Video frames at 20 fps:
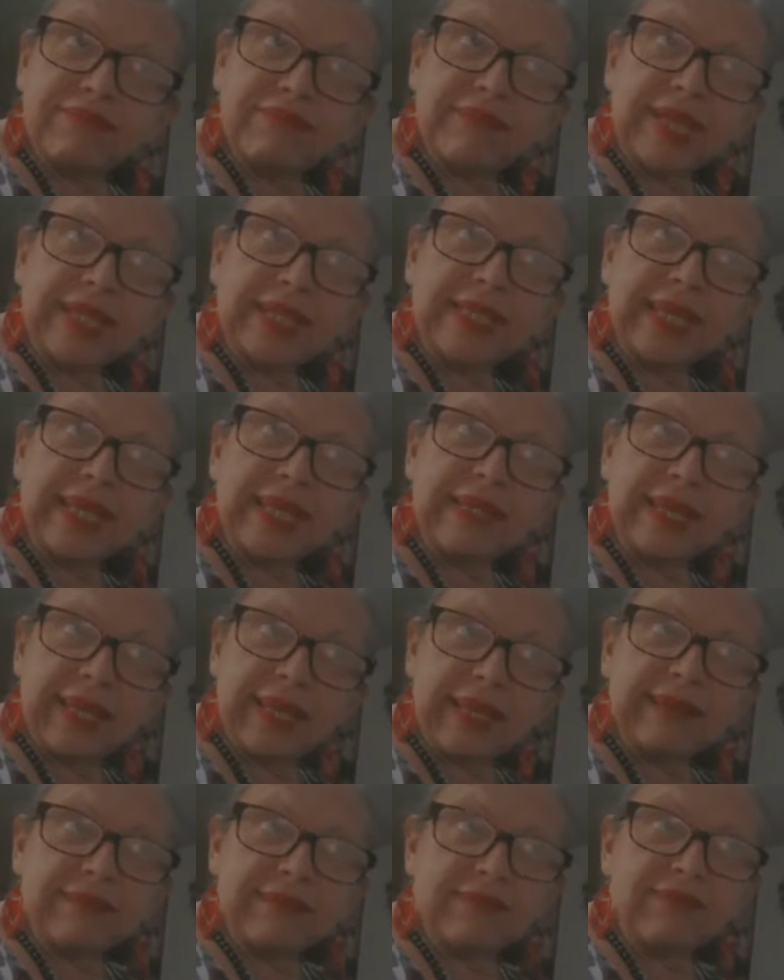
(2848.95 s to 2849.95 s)
they said
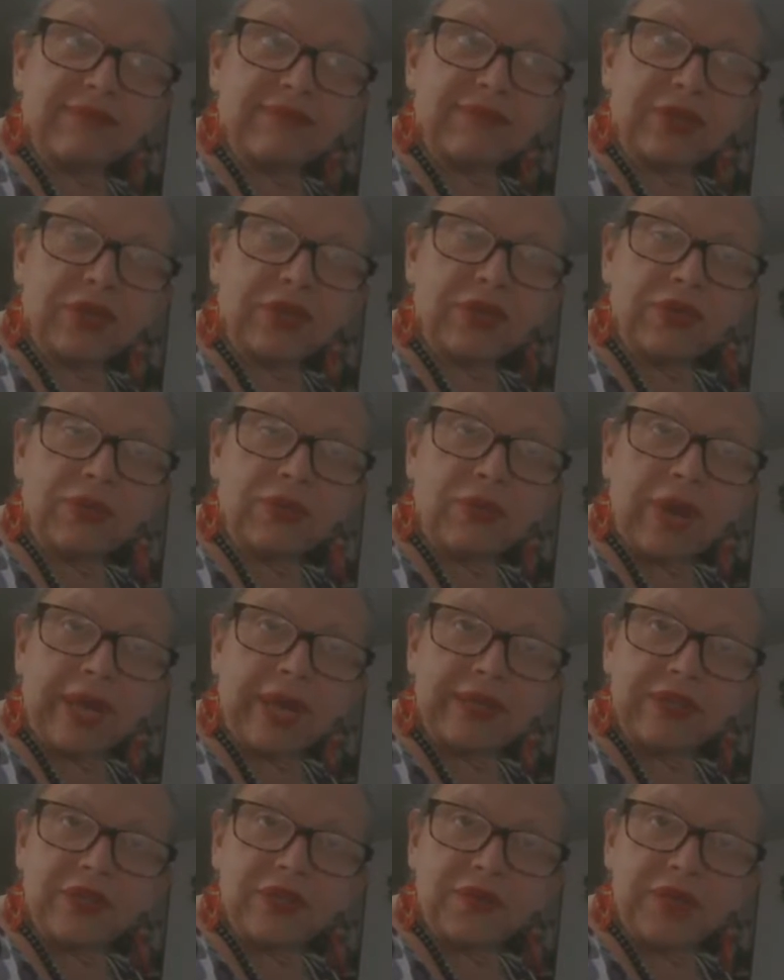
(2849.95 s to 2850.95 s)
that you know the
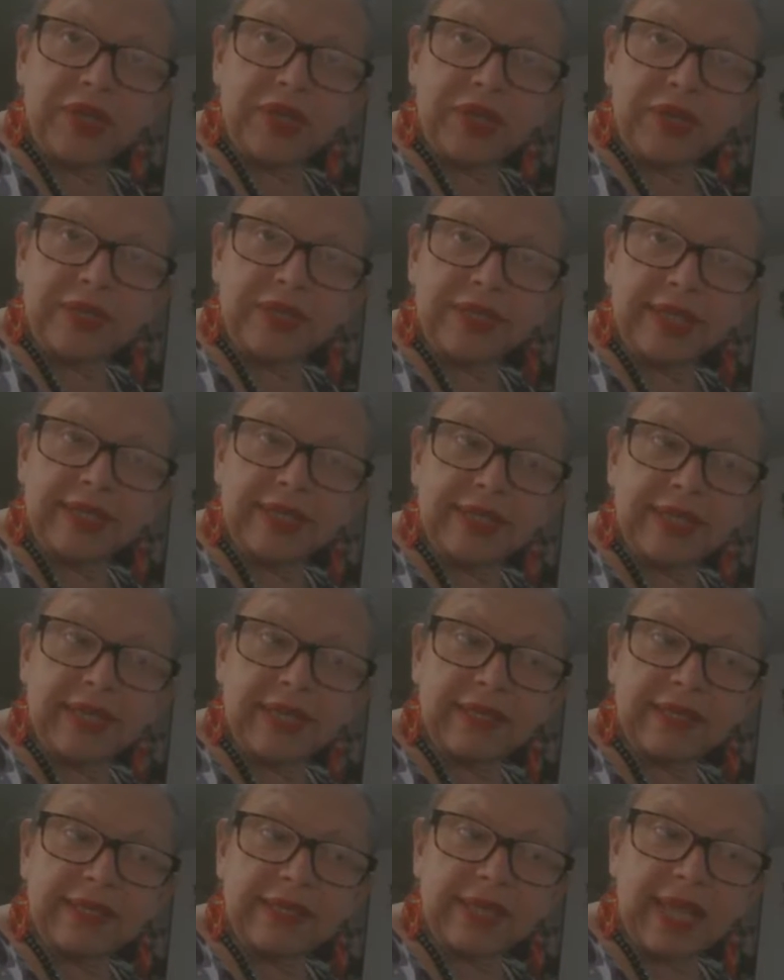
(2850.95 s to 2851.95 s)
whites over here they
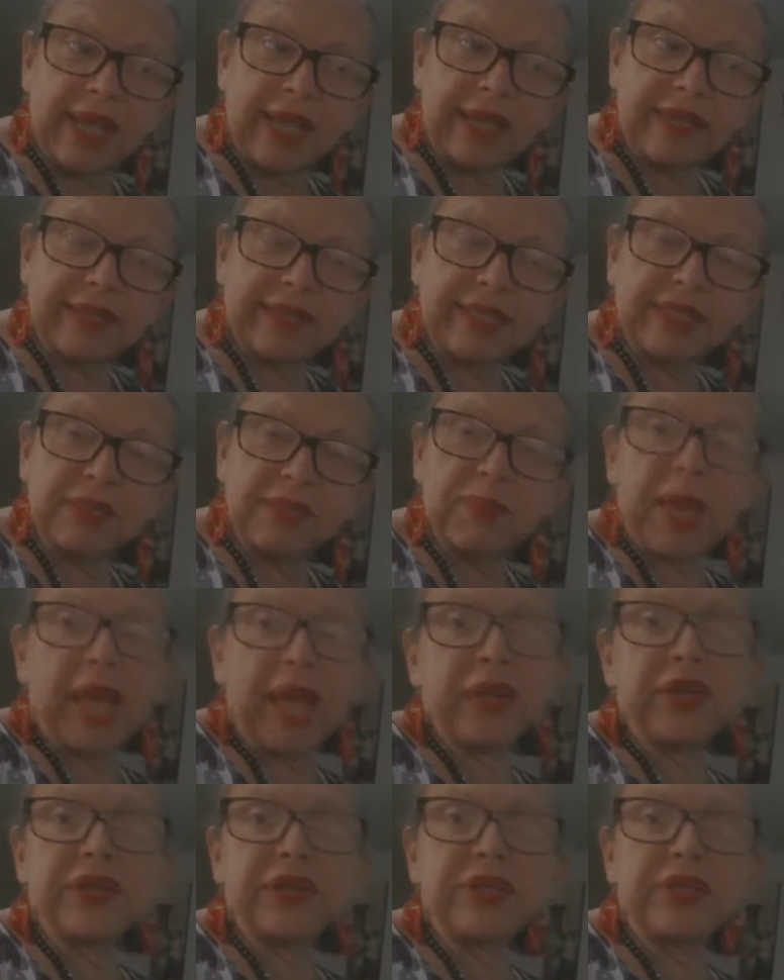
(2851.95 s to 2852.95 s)
said it's like the
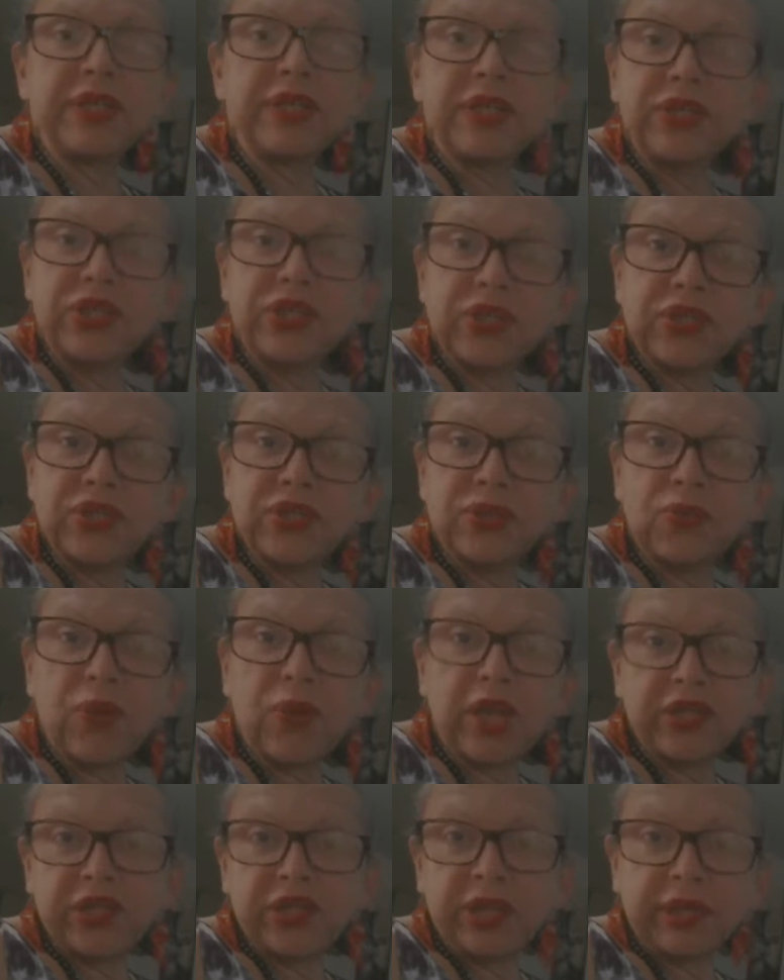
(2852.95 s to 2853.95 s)
Spaniards they're just
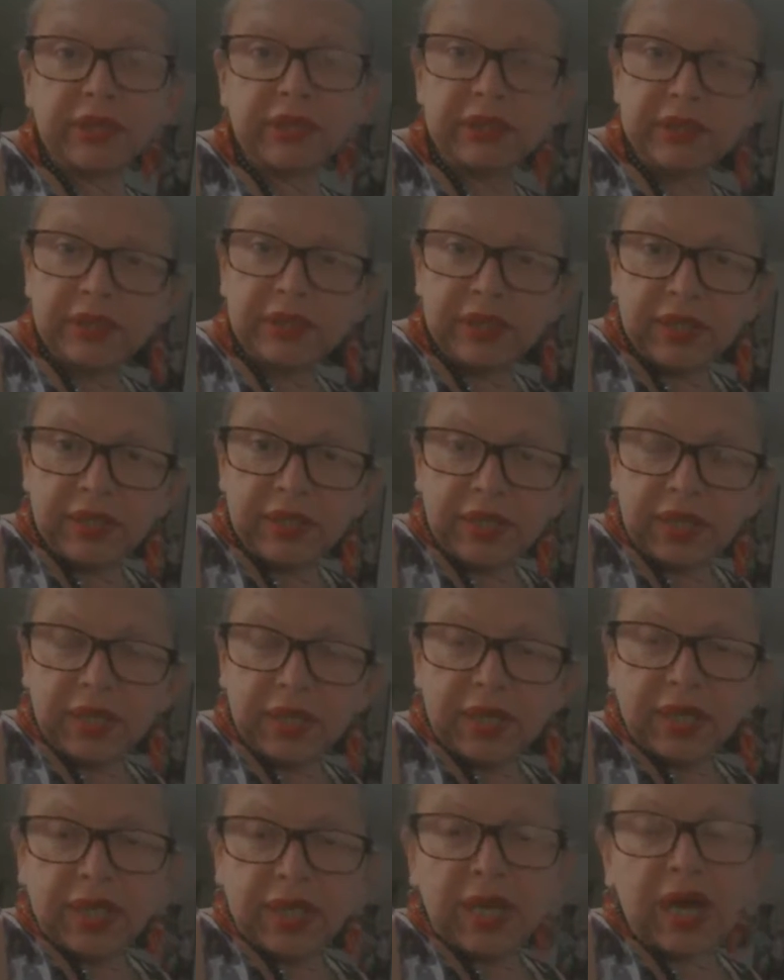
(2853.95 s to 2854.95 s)
watching
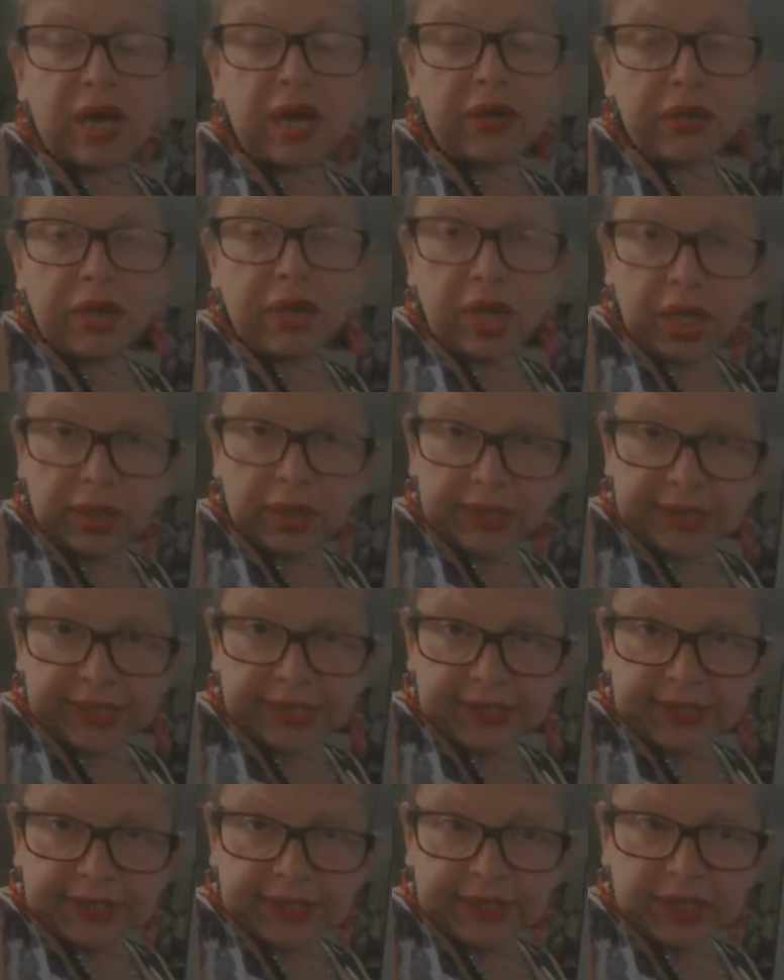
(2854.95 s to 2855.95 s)
our
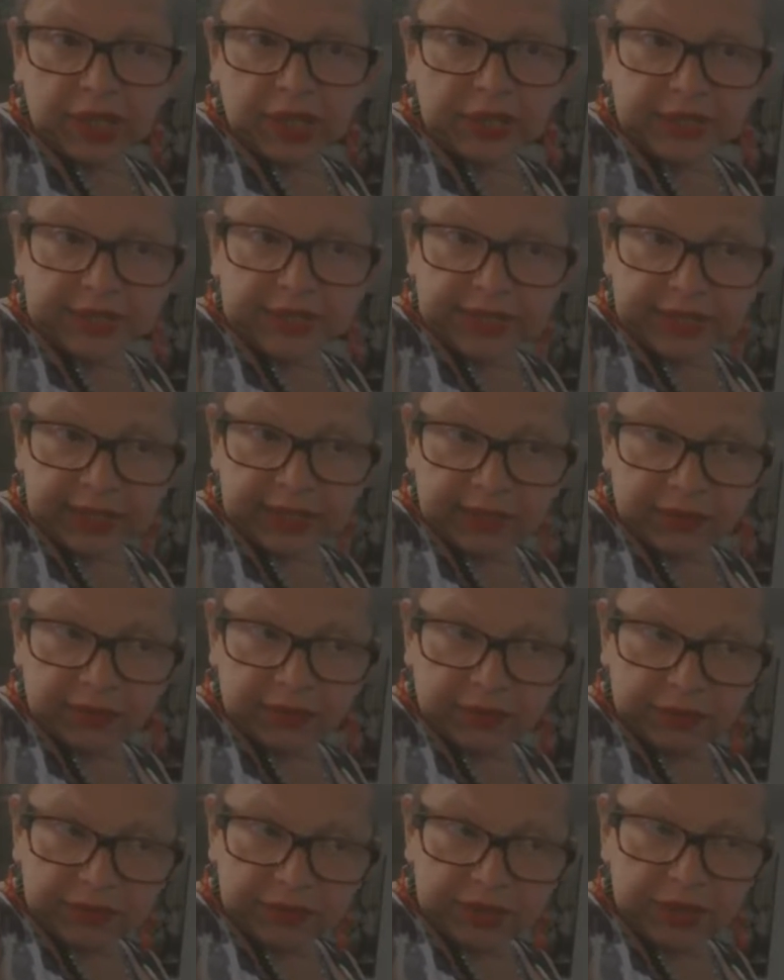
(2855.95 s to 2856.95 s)
colonies until
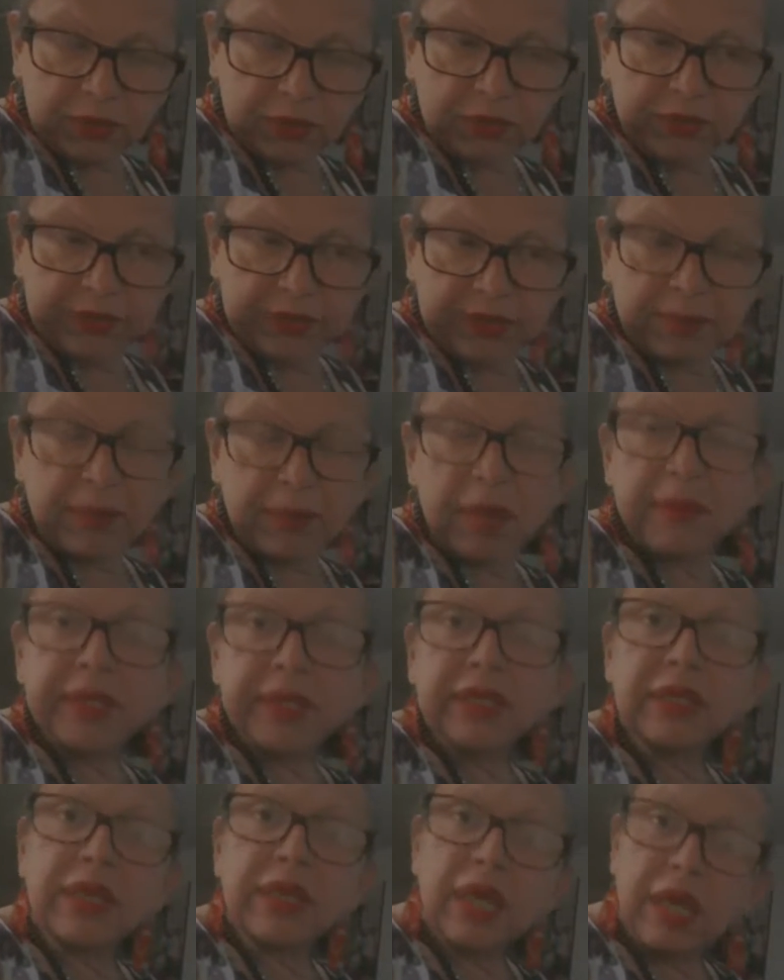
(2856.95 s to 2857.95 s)
until the
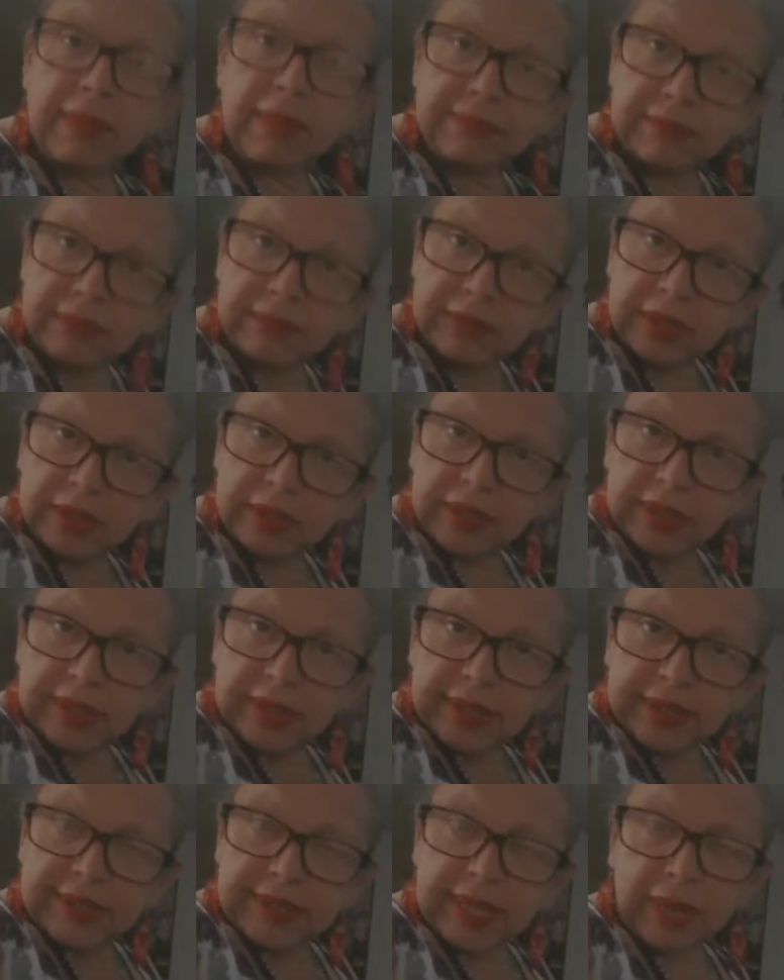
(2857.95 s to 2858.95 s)
moment come
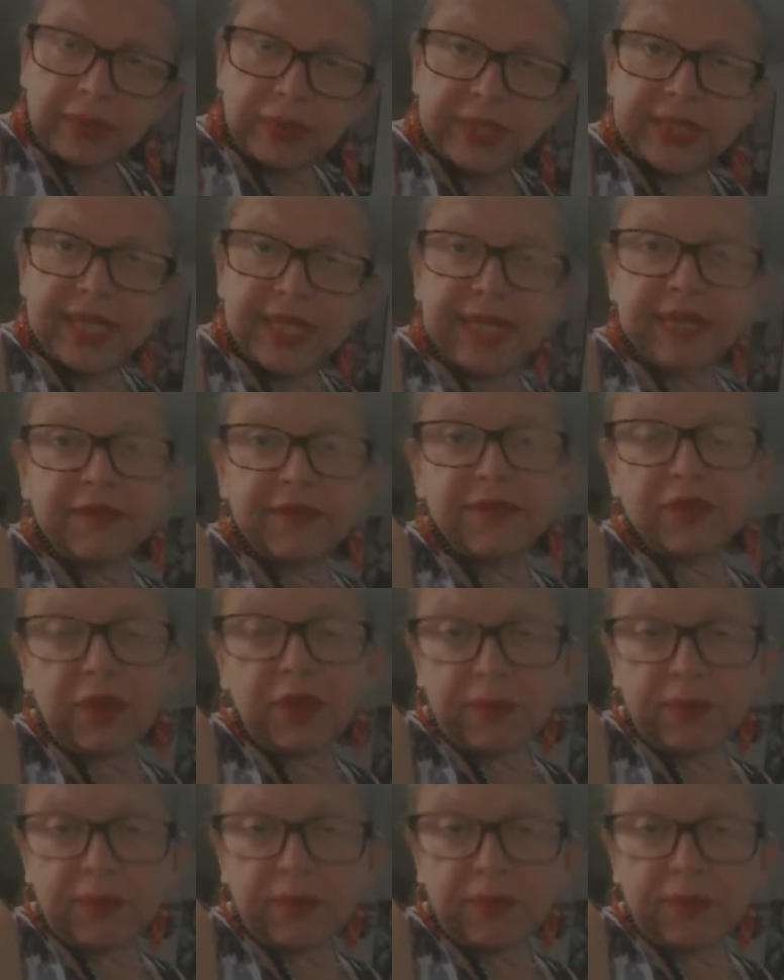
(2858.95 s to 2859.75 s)
that we're taken from